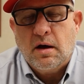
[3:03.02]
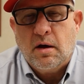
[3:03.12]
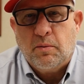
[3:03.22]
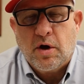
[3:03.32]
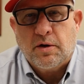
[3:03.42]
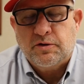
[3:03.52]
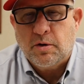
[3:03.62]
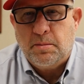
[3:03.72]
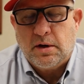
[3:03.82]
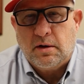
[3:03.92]
We
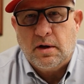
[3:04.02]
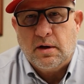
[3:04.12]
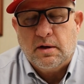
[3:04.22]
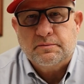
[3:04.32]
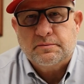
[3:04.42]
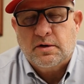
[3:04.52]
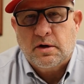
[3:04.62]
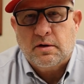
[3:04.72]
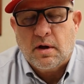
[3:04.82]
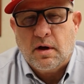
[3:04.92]
also build
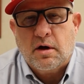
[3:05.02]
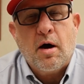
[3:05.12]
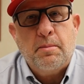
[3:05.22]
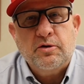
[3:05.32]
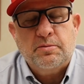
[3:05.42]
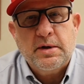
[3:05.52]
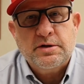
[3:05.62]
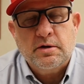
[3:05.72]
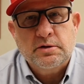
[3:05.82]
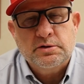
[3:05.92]
compost
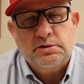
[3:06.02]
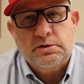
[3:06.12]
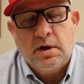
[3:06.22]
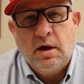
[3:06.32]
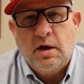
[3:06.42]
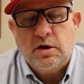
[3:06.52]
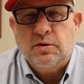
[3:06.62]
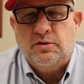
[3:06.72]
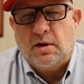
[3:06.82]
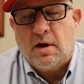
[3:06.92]
mixers,
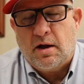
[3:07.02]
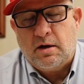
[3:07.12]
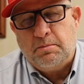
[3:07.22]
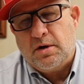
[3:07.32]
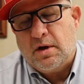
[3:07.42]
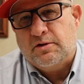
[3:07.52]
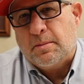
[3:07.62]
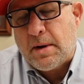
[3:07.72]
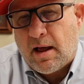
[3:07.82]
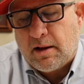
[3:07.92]
used a lot in
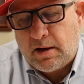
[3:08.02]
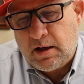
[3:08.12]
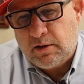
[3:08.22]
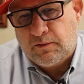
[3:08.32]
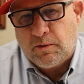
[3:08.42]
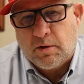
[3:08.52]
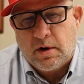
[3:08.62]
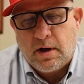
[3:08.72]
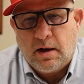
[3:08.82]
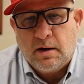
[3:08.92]
municipalities
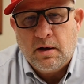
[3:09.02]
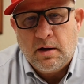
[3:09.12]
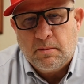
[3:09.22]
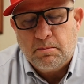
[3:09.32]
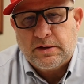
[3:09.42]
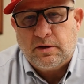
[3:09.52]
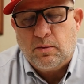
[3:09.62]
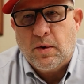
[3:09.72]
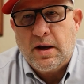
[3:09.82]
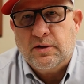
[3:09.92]
for
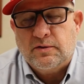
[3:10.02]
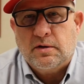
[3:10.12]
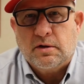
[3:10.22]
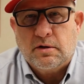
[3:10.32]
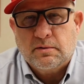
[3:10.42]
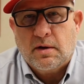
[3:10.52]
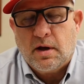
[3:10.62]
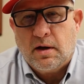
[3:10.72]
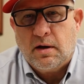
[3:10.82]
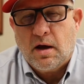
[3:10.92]
mixing waste and
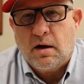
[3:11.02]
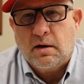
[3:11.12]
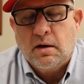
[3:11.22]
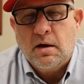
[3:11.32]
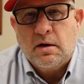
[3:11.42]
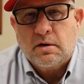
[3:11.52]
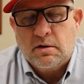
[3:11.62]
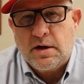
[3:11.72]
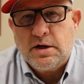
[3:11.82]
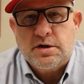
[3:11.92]

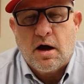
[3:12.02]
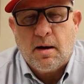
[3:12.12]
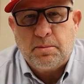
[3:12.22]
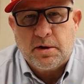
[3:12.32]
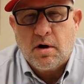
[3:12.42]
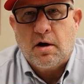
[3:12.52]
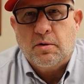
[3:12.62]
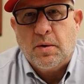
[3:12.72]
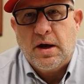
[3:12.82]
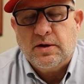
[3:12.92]
green chop and
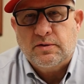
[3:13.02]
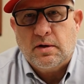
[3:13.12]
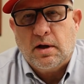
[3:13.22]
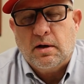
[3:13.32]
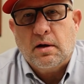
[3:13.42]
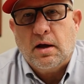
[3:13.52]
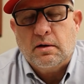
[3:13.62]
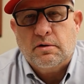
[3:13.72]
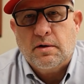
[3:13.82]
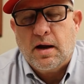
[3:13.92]
yard waste,
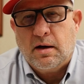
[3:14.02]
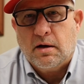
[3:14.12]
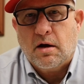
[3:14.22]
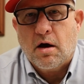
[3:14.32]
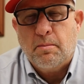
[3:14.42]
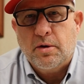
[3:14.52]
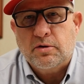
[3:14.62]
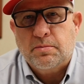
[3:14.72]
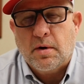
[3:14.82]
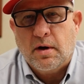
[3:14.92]
and creating a
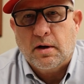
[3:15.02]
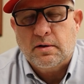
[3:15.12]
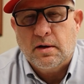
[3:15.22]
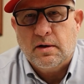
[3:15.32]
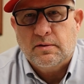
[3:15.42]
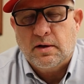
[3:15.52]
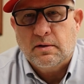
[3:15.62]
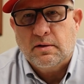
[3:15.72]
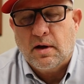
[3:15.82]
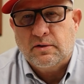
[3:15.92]
compost product that is
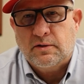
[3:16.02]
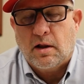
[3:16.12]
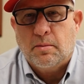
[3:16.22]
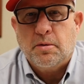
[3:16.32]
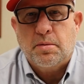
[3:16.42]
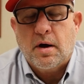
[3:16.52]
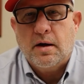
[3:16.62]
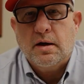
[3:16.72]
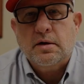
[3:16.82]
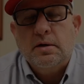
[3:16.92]
a sellable
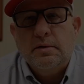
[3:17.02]
product.